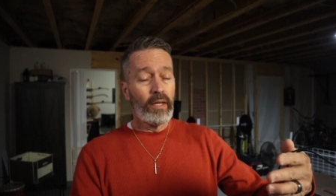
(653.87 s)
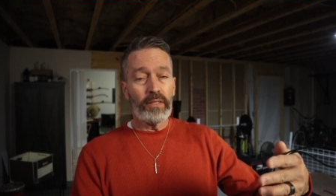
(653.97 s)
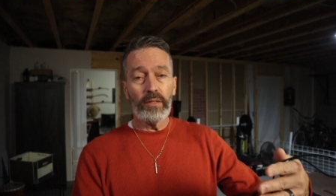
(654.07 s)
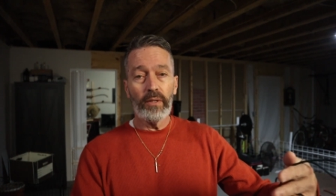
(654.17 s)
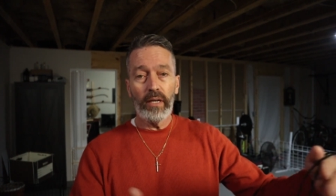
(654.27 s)

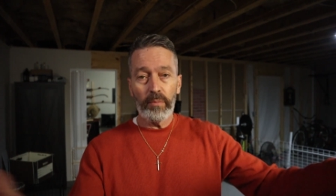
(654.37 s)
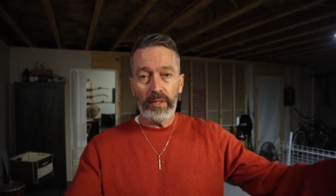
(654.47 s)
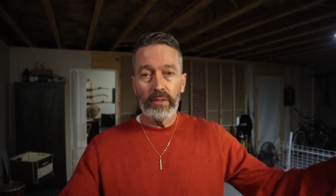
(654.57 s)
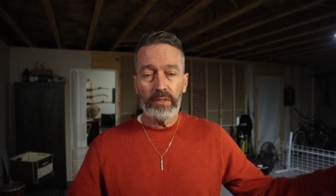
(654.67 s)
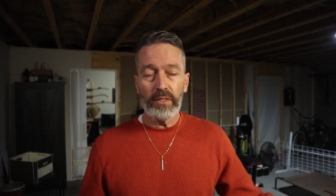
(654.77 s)
to help
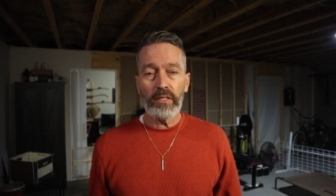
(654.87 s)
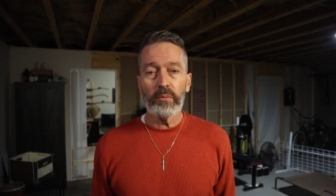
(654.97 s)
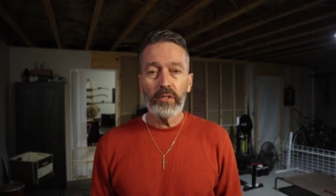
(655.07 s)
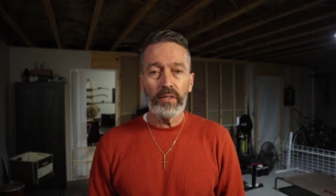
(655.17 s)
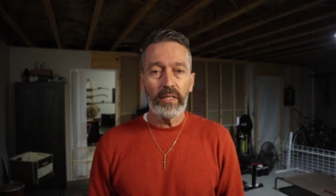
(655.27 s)
those in the
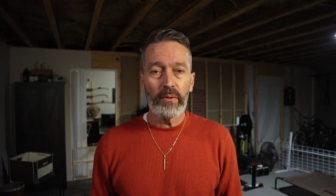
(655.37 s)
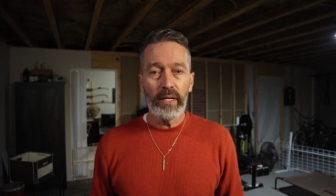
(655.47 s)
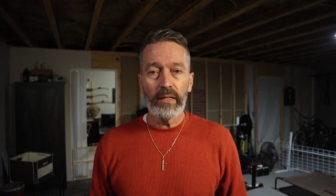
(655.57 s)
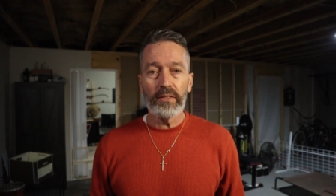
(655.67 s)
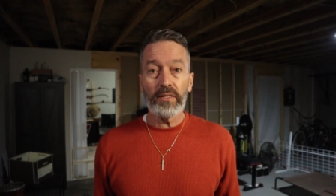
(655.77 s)
community
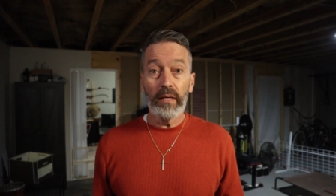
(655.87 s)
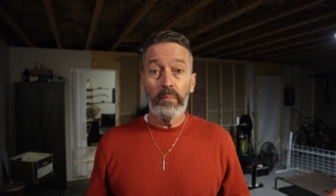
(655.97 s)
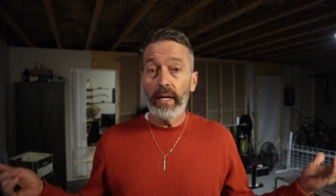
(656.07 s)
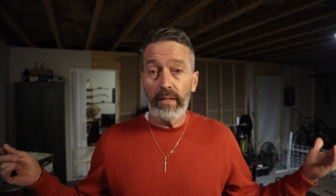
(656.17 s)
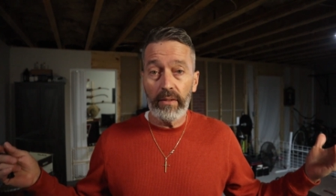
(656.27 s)
around us get
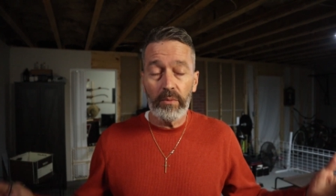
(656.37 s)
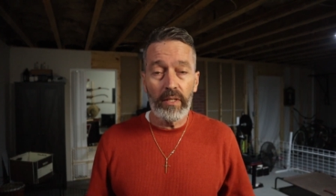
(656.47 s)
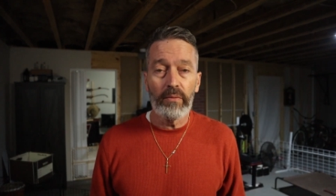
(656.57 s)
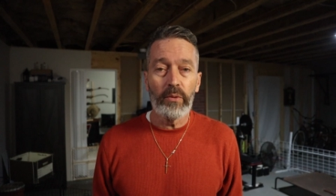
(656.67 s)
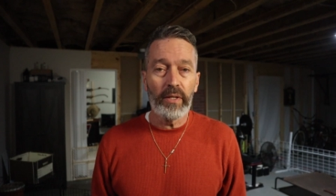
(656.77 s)
better
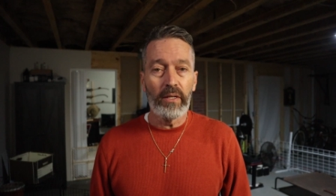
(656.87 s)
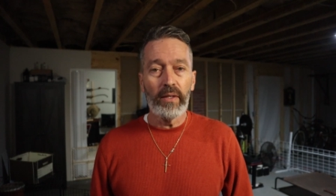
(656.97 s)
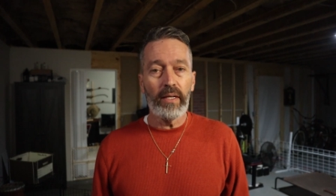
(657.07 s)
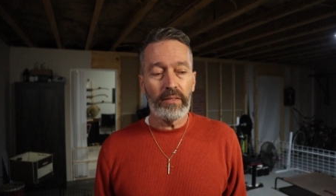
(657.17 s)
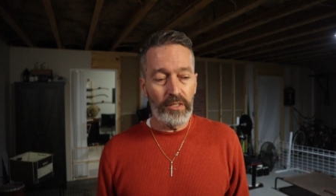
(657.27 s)
whenever we go
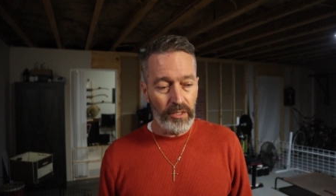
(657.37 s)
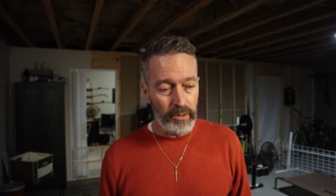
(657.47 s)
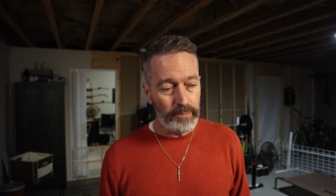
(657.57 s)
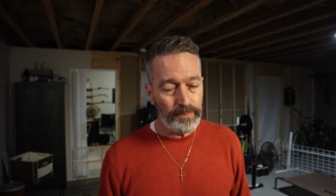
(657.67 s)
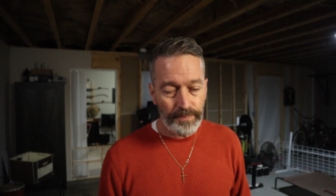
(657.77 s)
out to shoot.